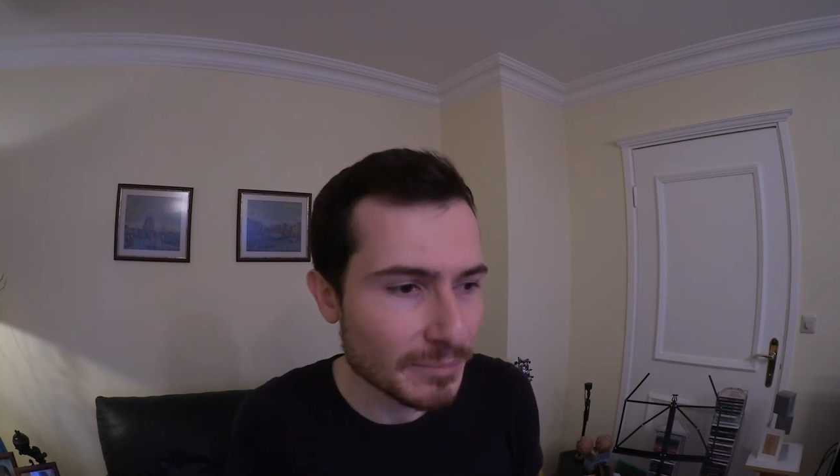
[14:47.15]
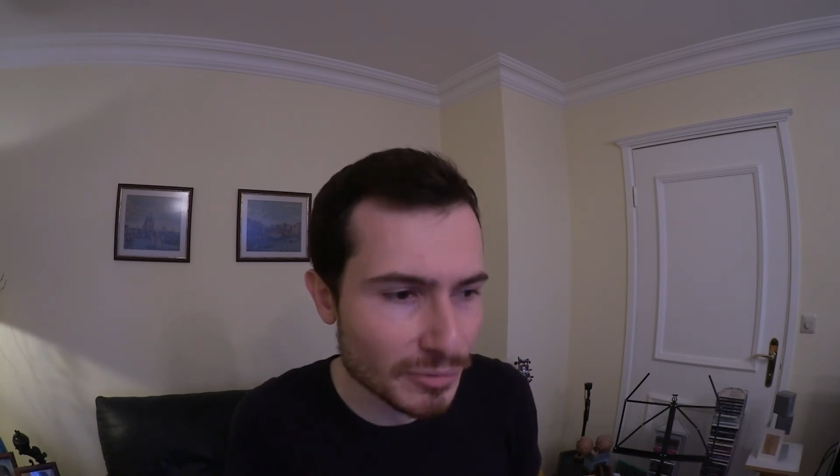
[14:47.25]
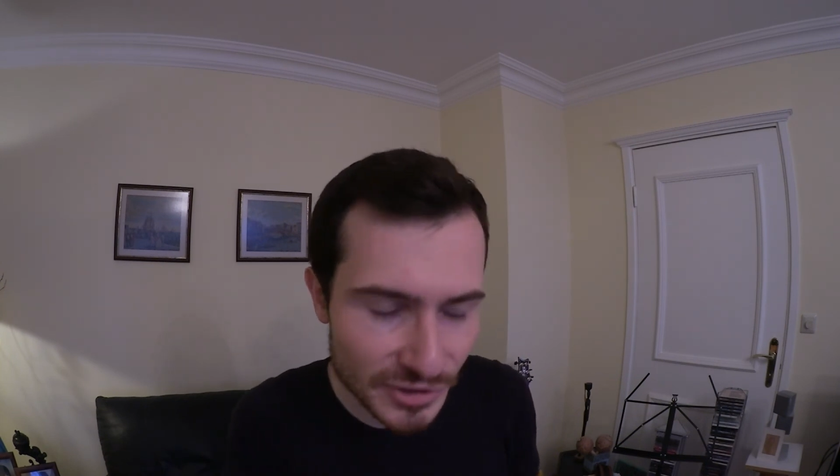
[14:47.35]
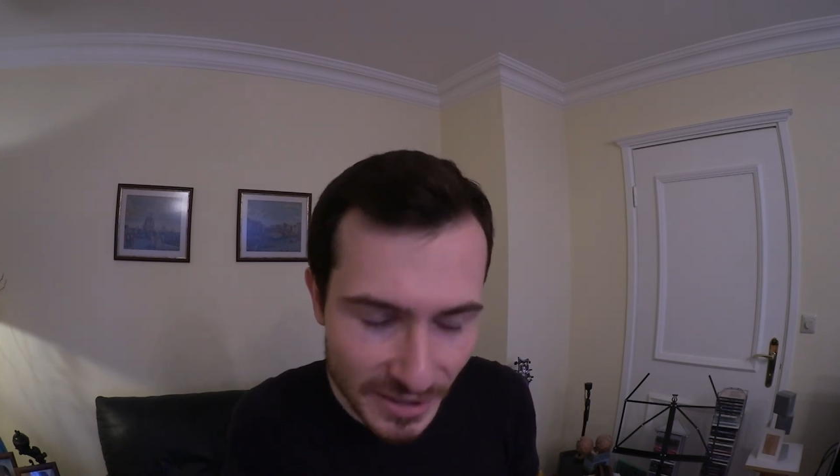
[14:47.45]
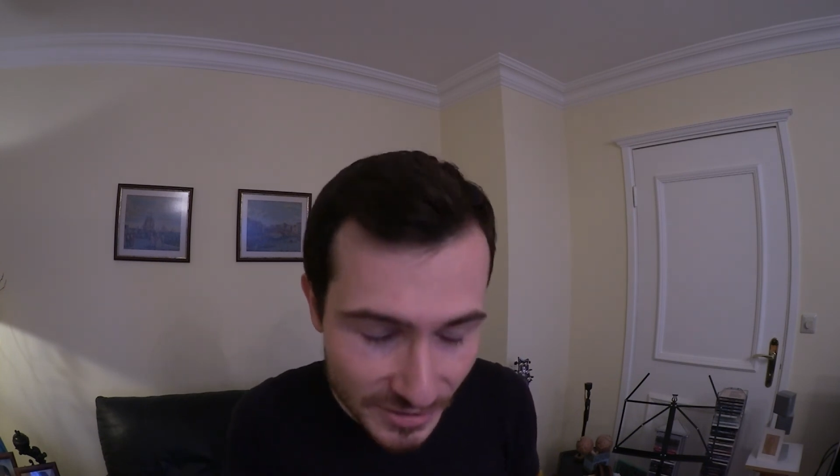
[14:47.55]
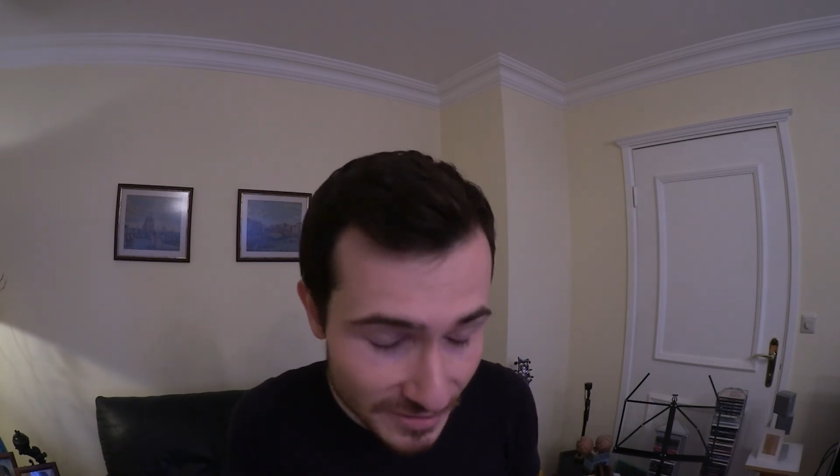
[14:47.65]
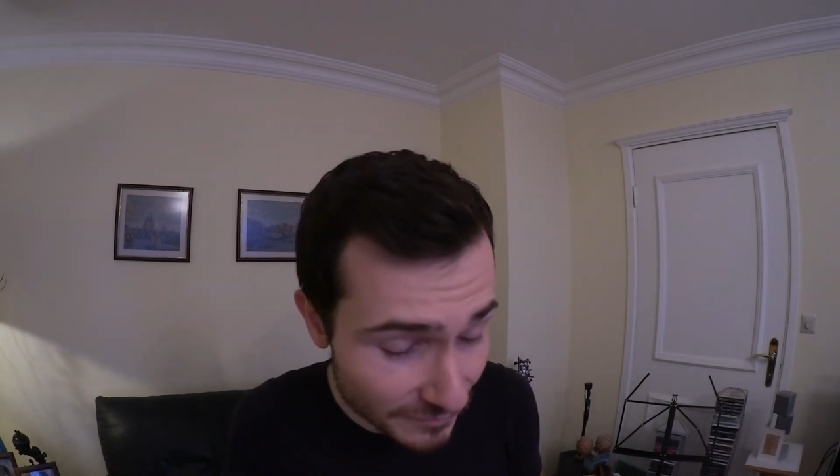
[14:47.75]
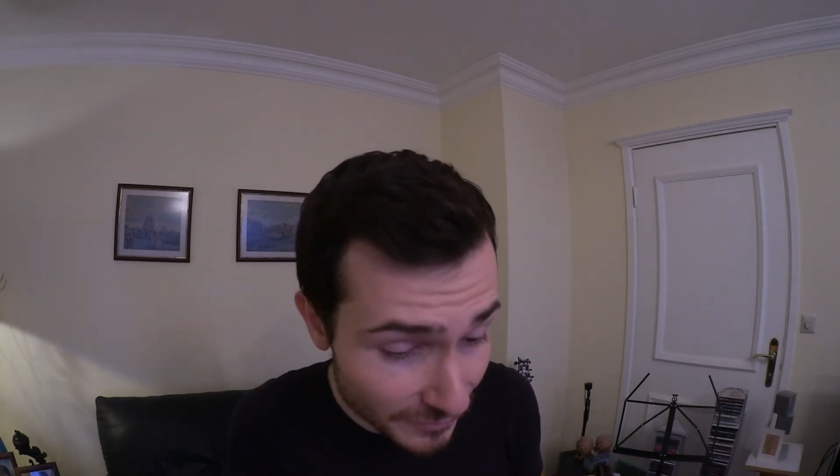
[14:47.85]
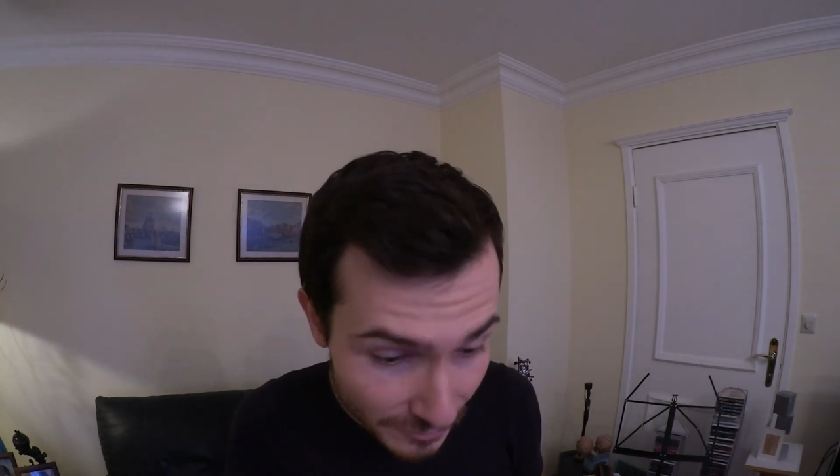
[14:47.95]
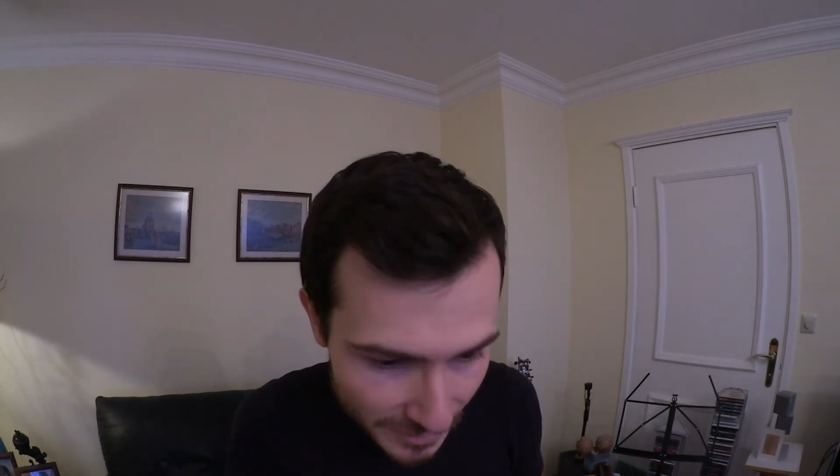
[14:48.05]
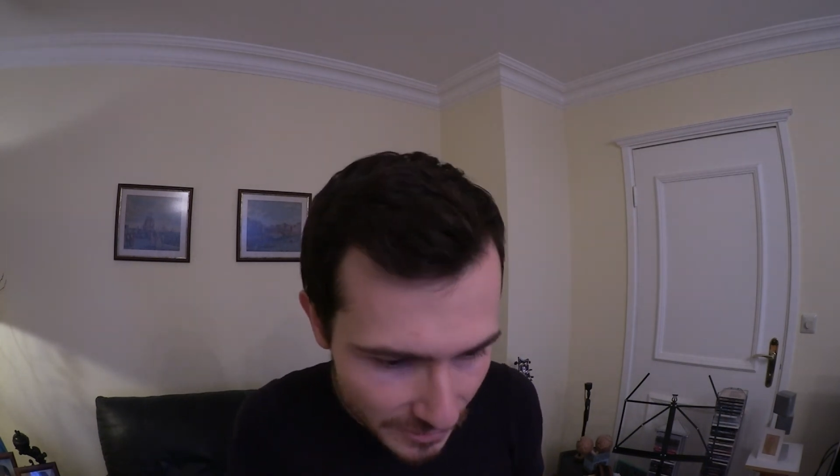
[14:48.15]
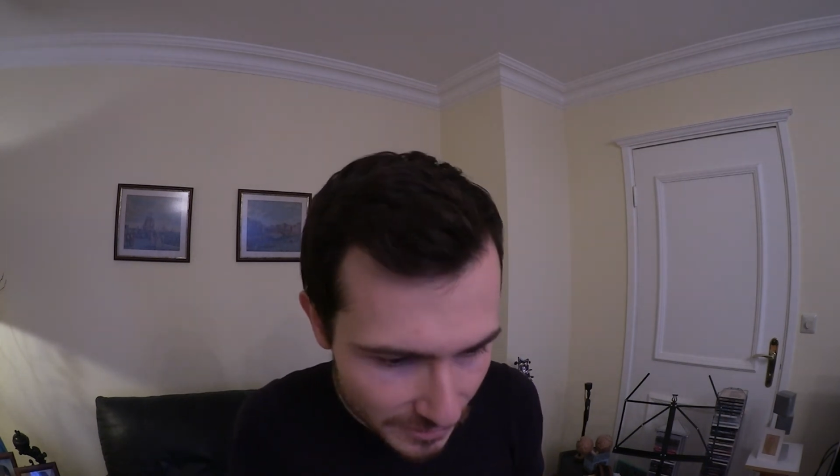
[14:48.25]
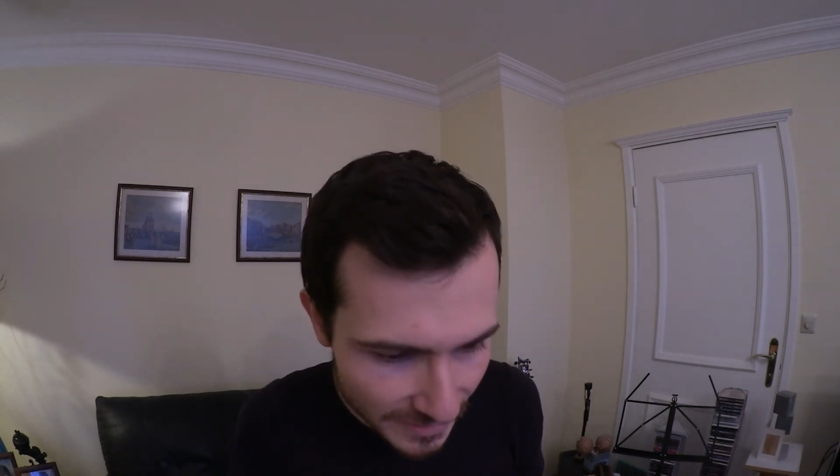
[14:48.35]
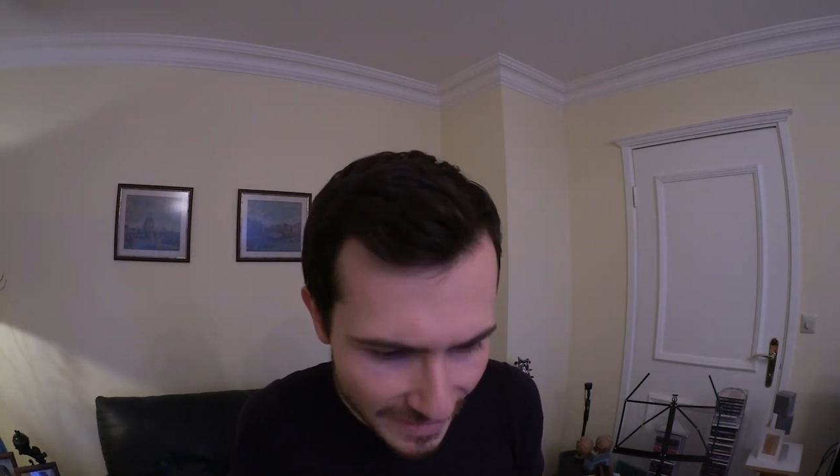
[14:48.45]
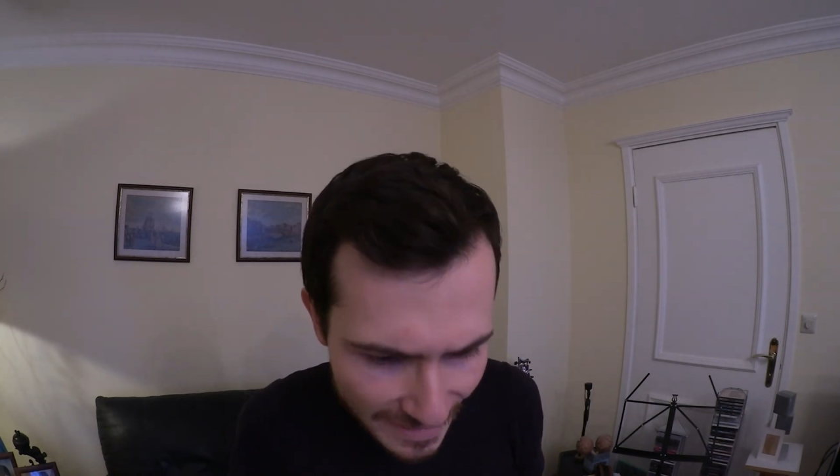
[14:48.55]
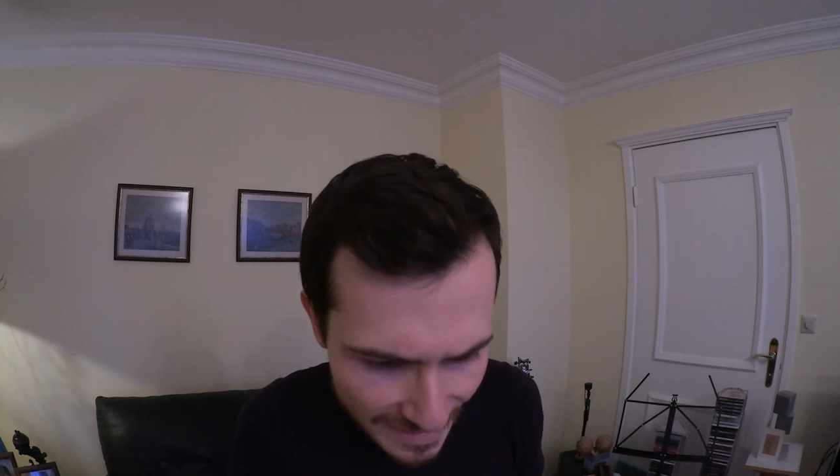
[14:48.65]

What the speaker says: Projection, very good.